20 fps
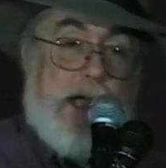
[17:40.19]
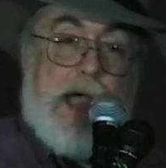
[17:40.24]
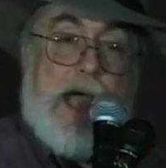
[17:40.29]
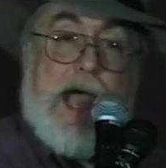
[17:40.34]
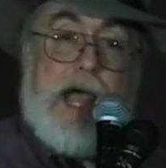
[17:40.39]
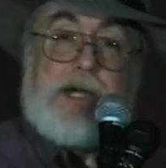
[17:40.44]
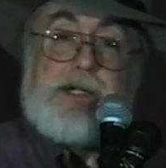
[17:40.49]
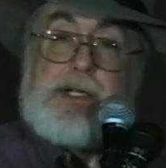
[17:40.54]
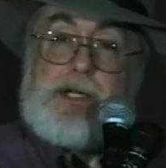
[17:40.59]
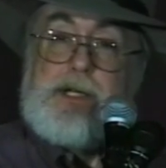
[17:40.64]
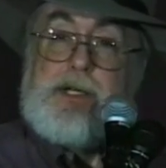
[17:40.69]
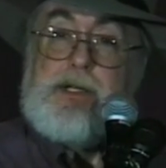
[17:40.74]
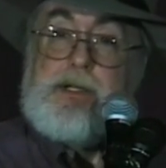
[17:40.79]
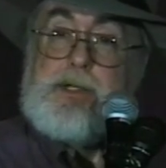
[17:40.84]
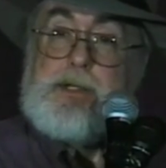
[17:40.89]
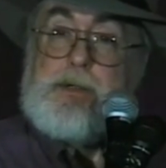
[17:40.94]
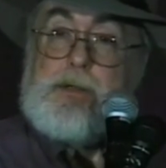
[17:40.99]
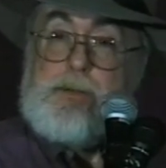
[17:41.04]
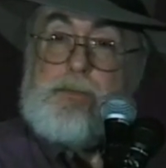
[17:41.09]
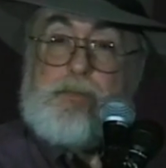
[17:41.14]
actually
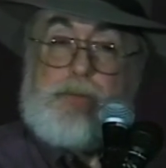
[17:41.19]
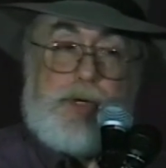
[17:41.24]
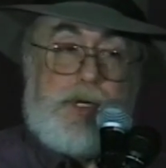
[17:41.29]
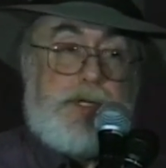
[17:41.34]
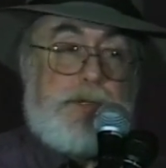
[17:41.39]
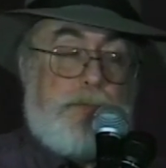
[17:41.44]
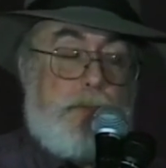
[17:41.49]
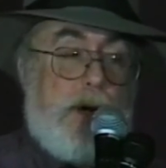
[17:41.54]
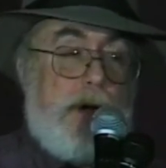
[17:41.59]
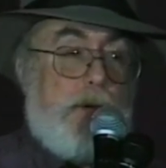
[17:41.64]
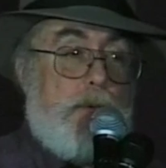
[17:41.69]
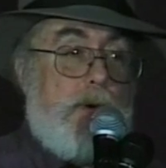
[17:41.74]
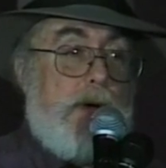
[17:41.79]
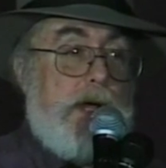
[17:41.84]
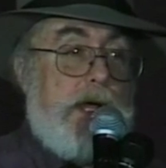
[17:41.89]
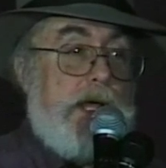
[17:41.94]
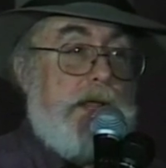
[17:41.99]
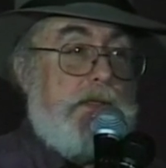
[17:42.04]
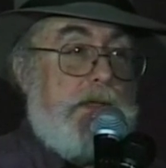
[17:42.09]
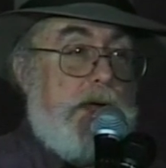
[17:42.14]
it's a pretty smart
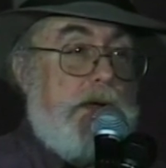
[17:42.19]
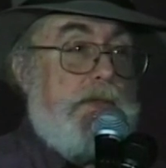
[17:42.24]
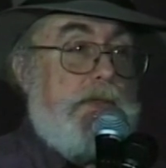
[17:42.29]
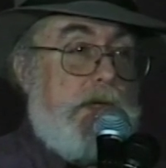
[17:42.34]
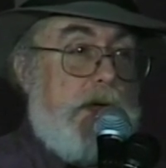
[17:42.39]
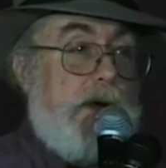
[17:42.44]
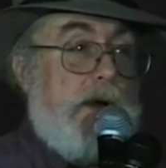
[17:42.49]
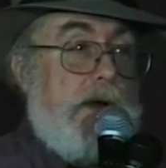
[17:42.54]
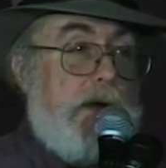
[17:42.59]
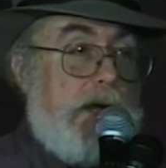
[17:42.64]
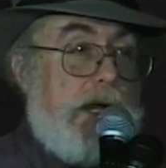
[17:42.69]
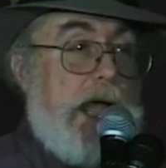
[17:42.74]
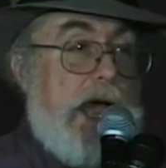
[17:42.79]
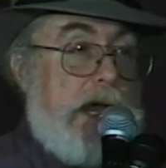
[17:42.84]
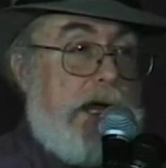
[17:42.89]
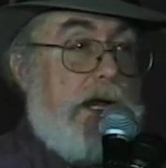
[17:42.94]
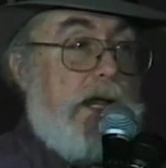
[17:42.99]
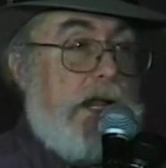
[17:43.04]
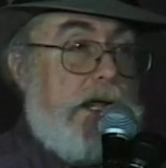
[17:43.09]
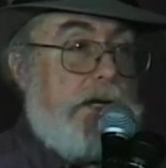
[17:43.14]
way. They're
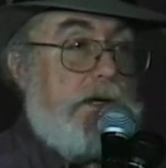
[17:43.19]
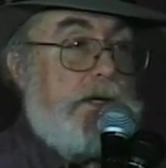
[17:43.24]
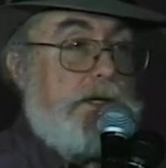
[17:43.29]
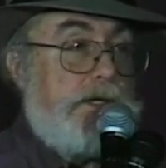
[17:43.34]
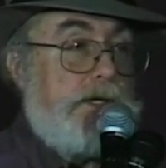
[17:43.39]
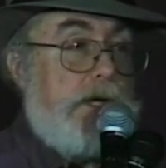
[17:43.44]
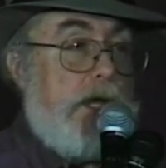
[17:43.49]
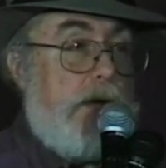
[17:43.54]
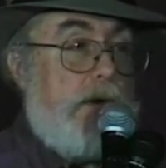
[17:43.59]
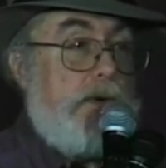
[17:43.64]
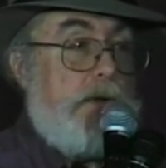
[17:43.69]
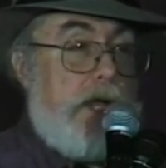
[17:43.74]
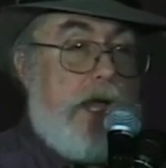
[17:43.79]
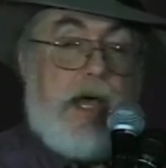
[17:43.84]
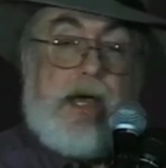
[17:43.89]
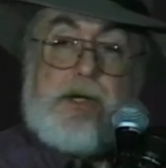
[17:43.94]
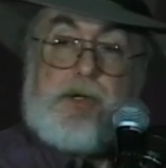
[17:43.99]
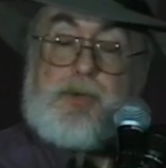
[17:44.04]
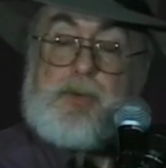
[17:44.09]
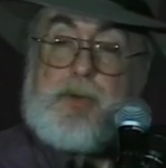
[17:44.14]
kind of letting us know,
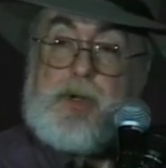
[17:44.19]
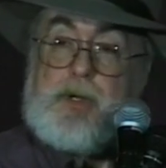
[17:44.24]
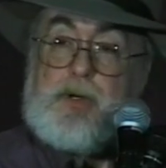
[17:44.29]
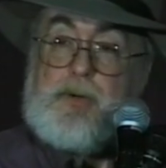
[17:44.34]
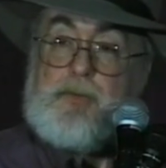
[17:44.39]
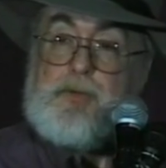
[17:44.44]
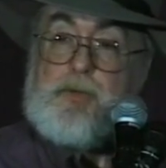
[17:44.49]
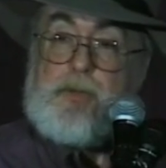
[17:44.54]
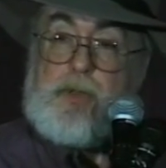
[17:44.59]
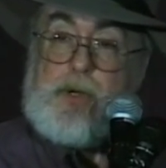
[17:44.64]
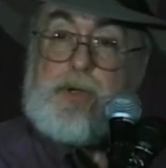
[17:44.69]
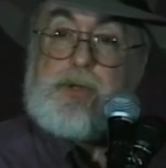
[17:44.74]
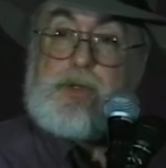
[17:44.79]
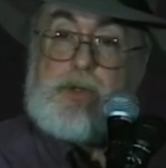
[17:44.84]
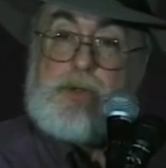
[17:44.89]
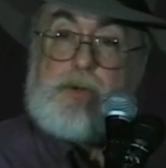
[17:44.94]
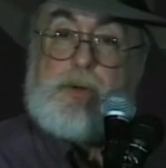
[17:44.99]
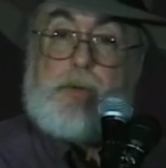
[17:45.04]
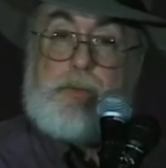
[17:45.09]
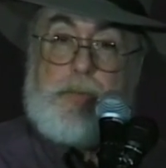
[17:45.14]
yeah, it's real for those
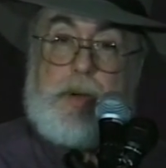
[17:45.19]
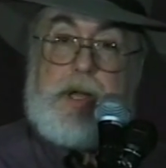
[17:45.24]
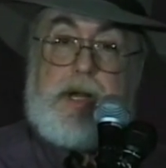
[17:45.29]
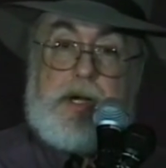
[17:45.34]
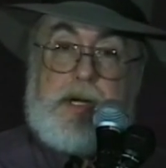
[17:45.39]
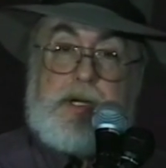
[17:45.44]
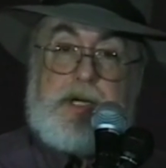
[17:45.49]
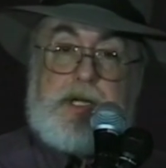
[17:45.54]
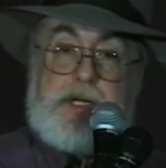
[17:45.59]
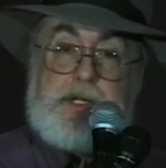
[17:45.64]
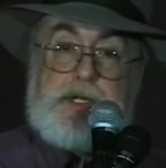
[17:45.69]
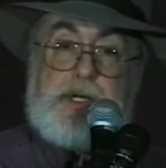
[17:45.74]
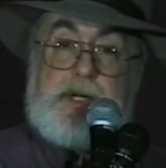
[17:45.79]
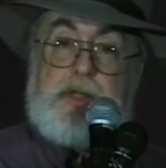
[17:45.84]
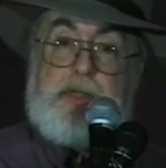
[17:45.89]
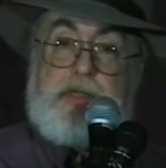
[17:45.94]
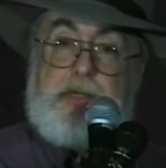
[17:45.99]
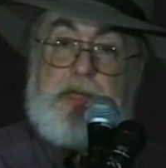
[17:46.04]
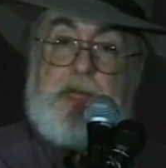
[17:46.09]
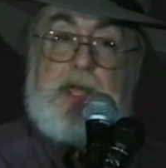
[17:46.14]
who are paying attention
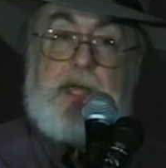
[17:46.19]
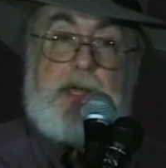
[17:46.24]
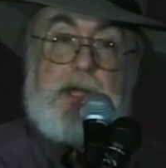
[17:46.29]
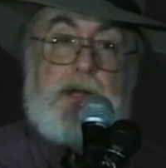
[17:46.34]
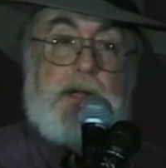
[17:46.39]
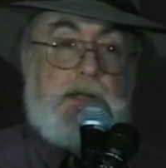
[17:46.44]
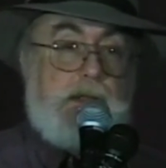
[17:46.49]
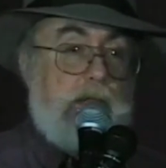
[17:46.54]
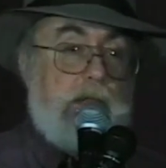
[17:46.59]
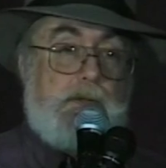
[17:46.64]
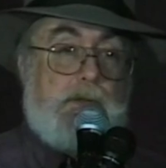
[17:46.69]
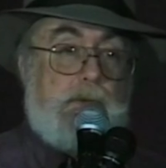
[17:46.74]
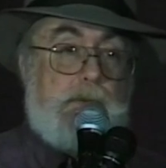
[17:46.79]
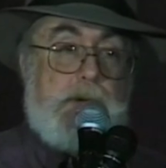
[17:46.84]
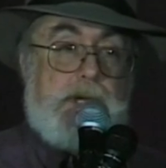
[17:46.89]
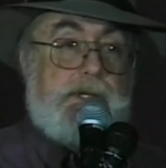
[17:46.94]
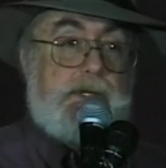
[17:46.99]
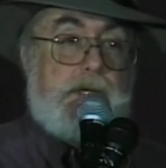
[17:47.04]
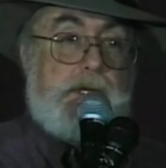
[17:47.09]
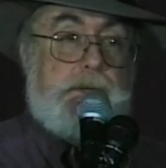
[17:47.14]
and thinking, and then the
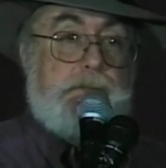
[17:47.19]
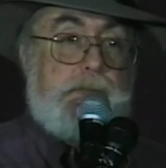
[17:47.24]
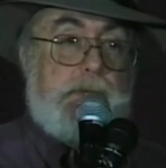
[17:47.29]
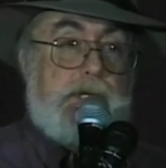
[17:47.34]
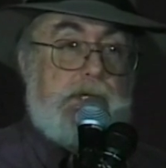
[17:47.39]
rest of them